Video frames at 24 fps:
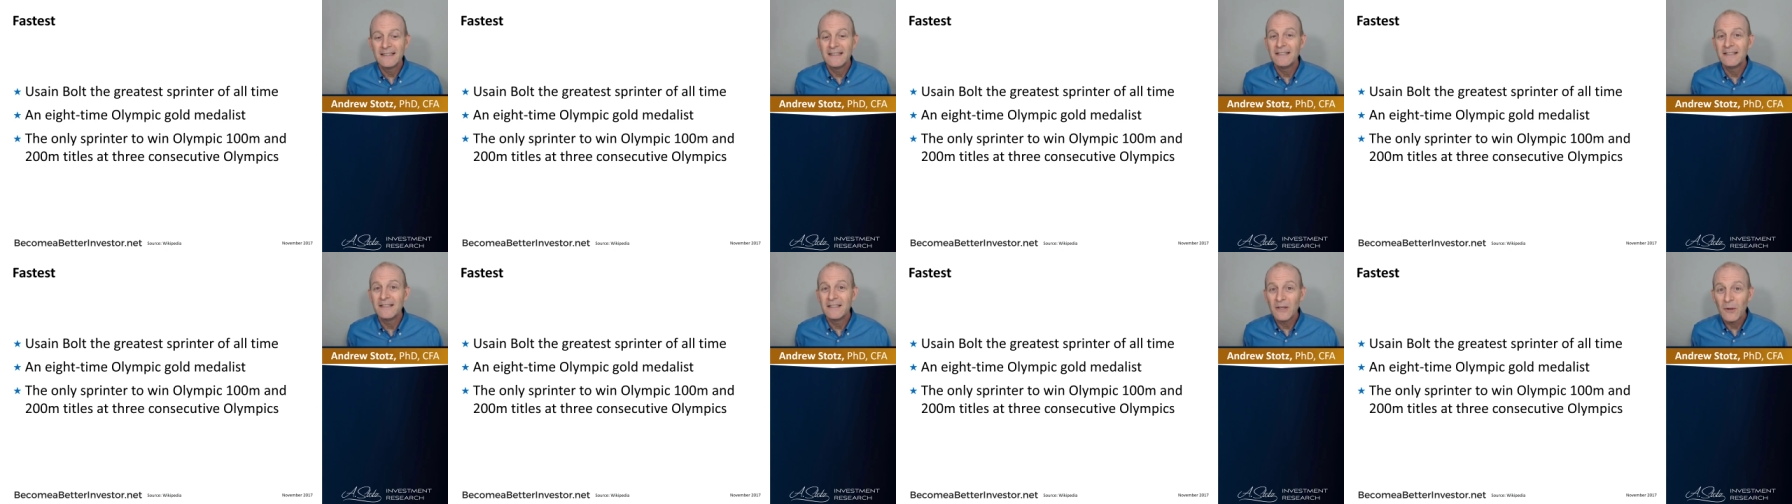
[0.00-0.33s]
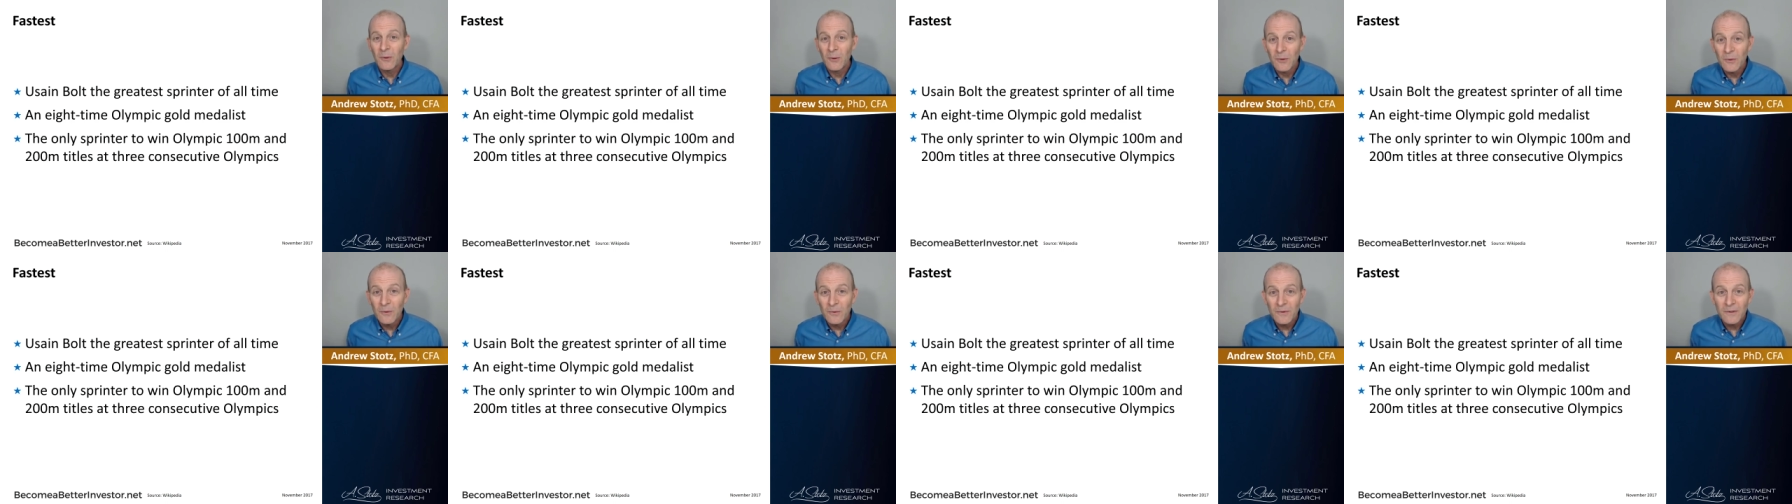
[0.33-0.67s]
He's
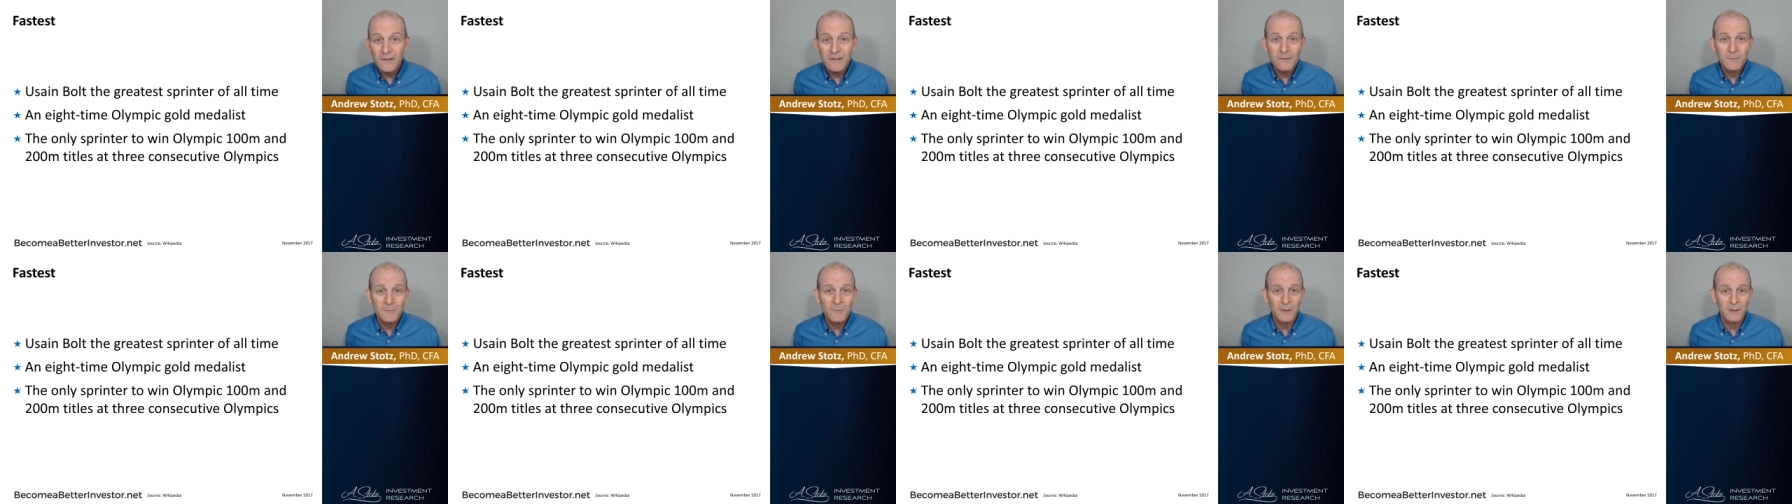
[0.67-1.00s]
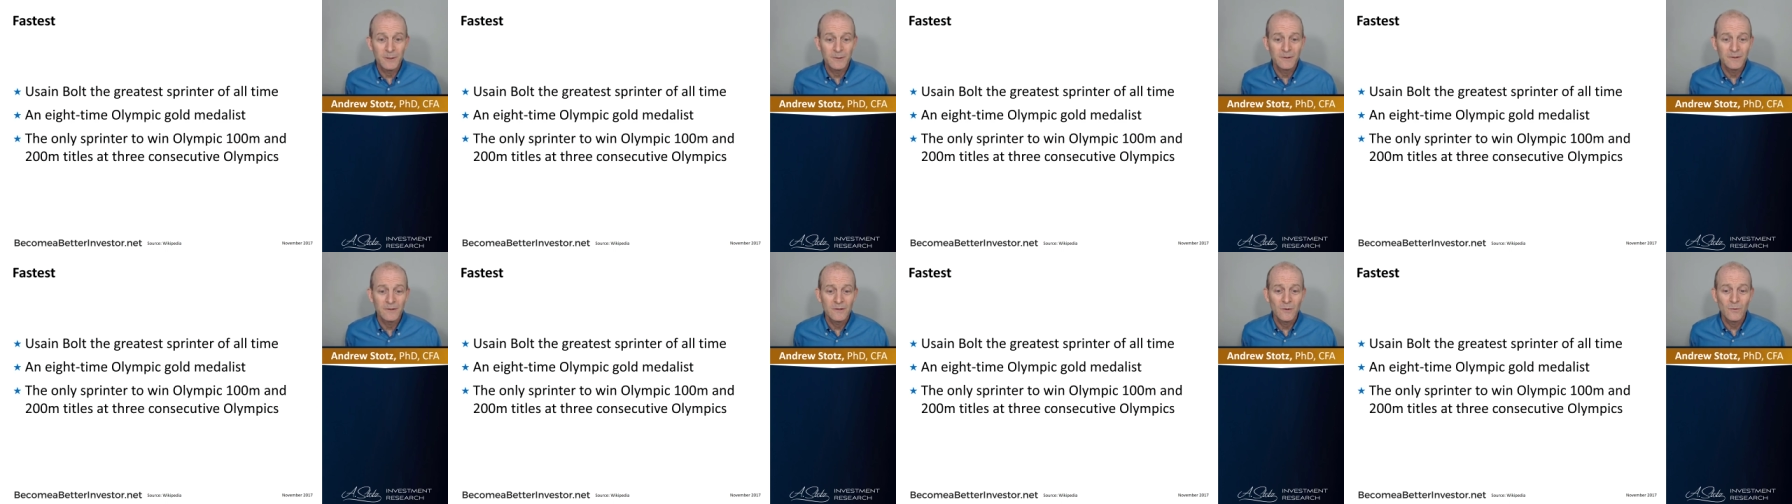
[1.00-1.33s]
the only
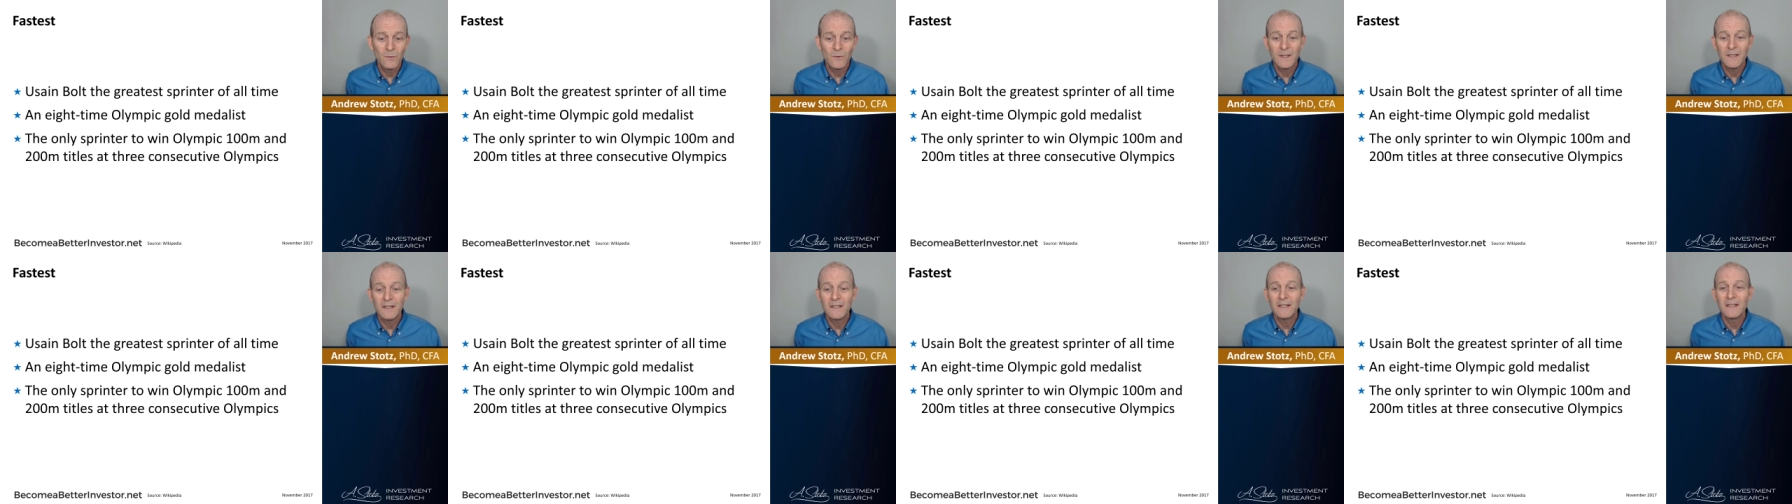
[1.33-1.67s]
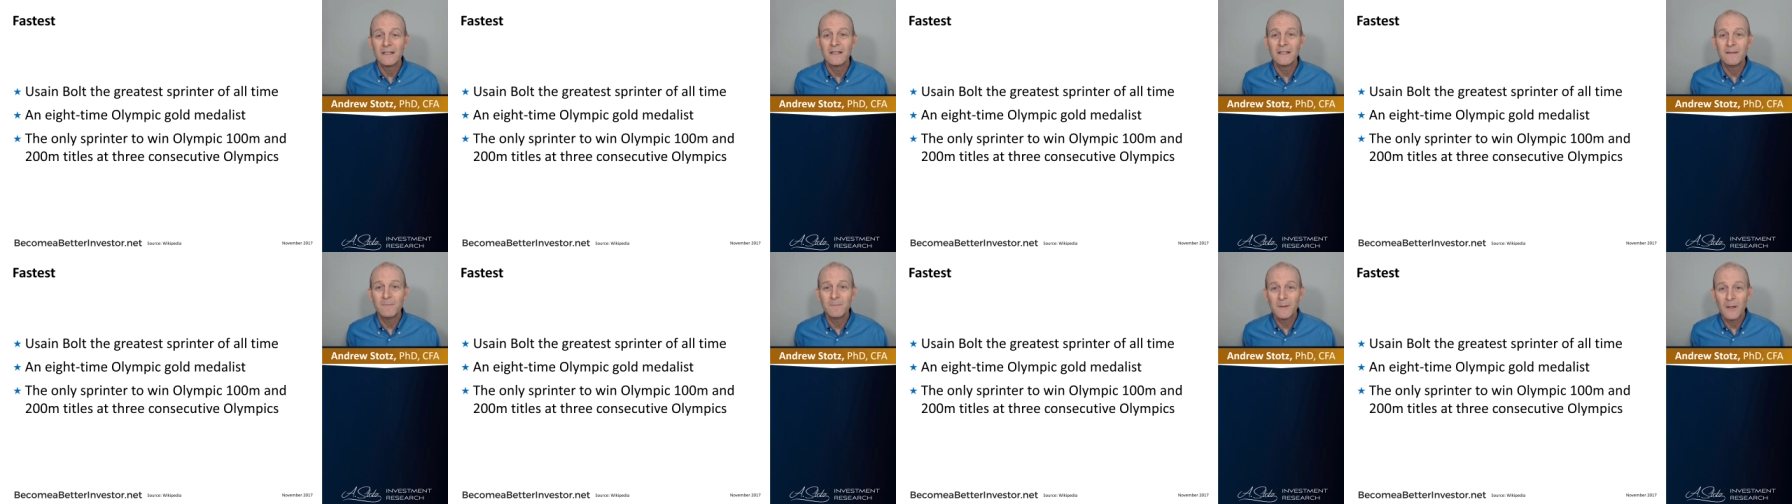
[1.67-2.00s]
sprinter to win
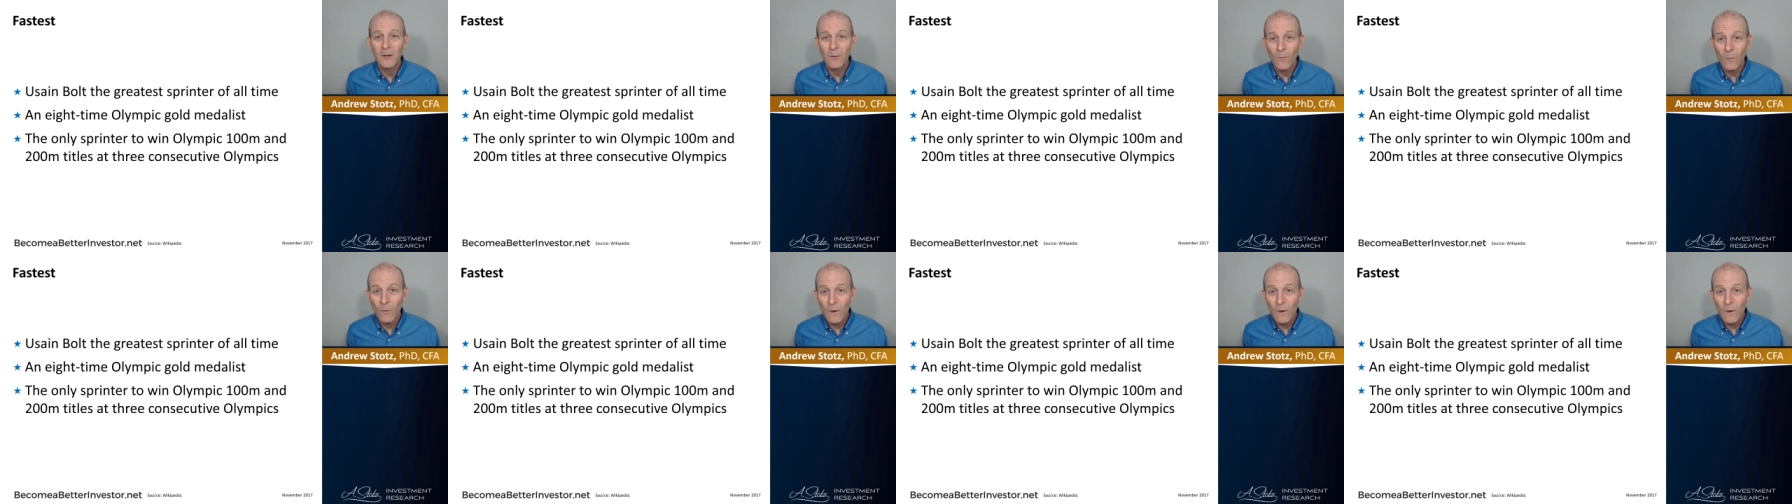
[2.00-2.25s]
the Olympic